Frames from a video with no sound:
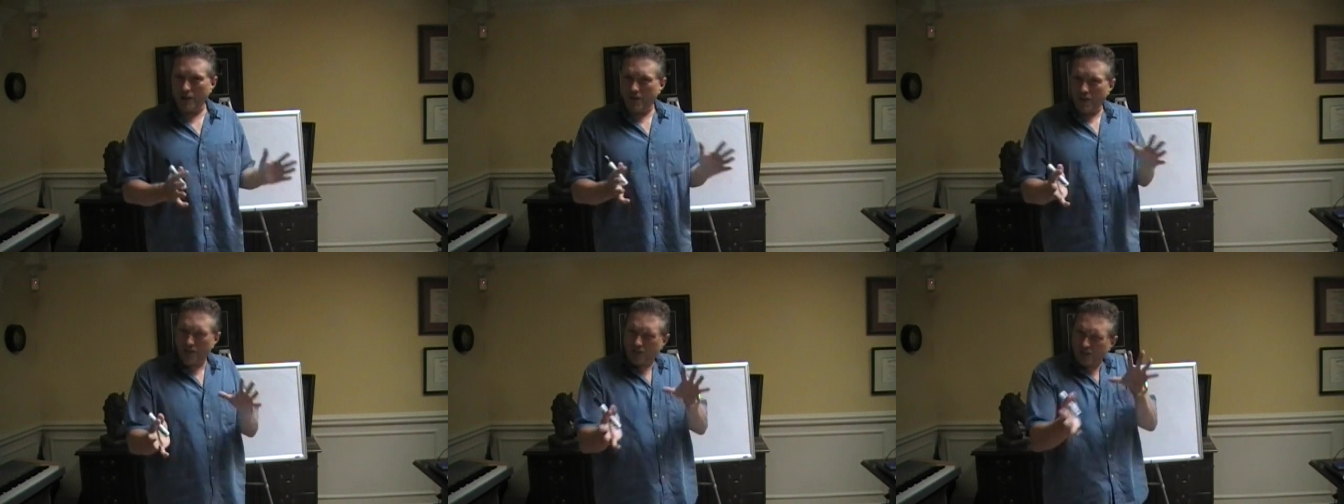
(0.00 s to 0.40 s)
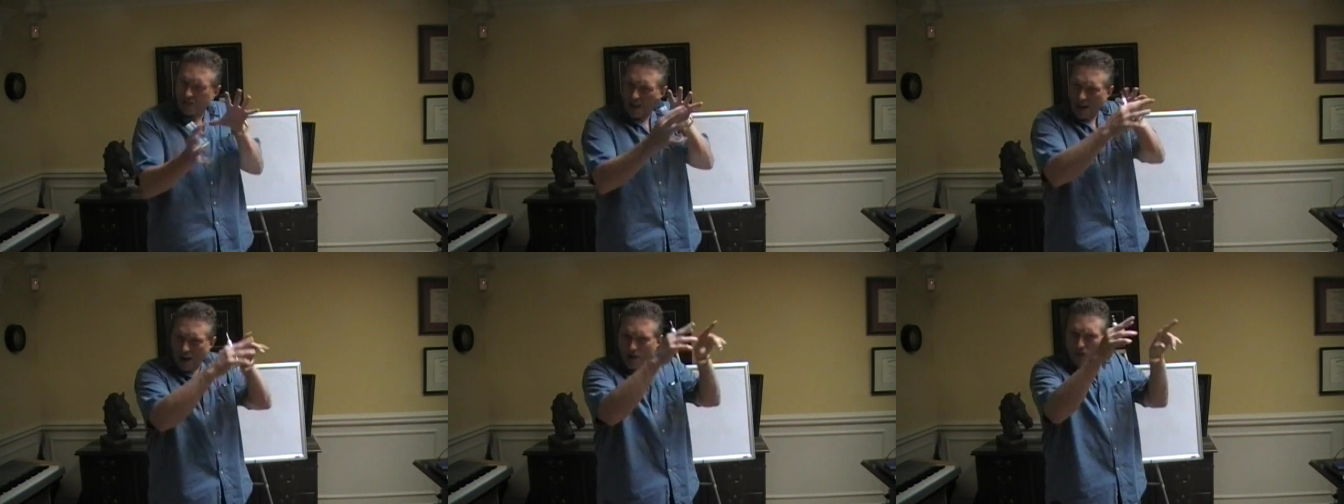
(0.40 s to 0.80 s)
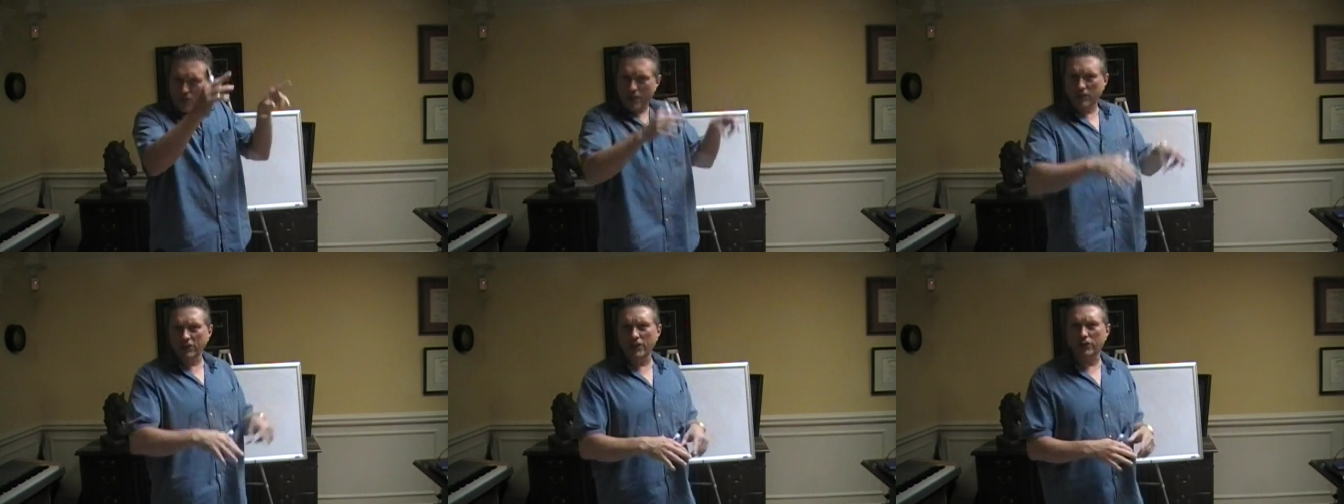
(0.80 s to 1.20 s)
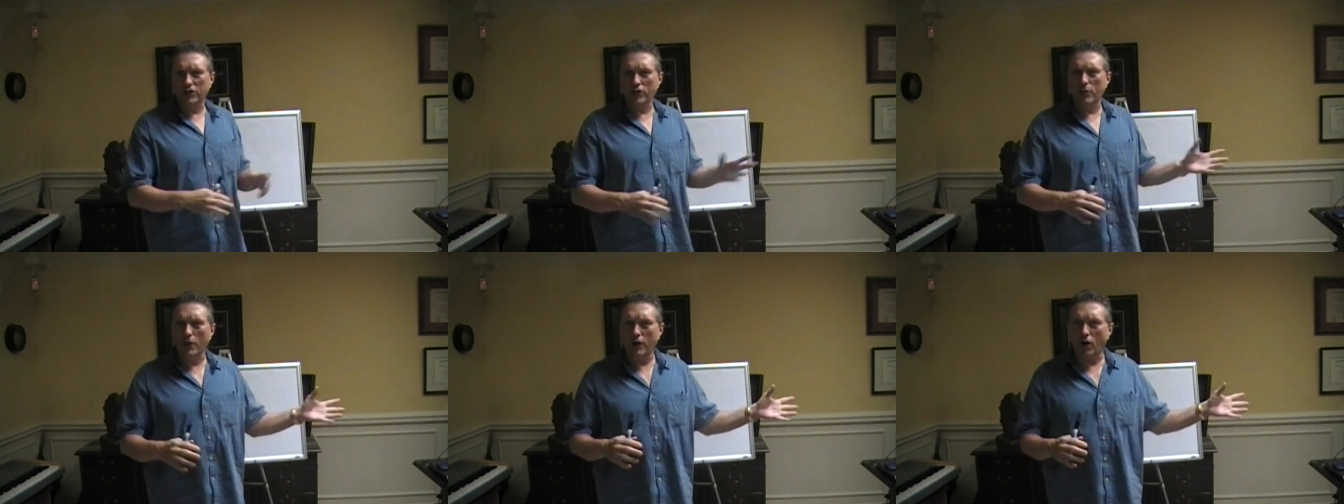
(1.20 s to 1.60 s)
I got this entire thing
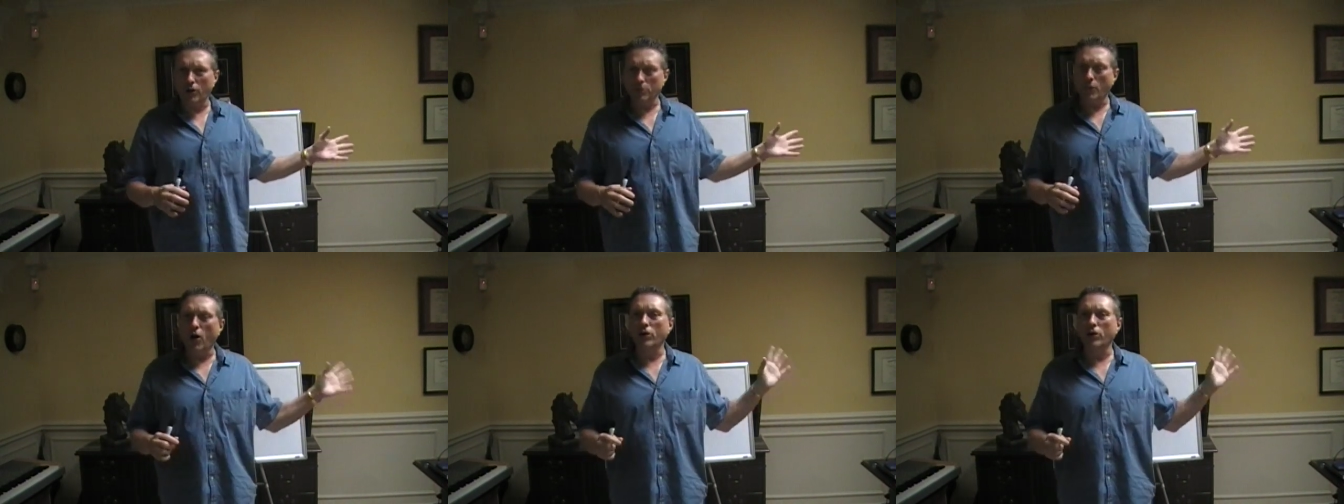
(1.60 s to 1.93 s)
listed on my on,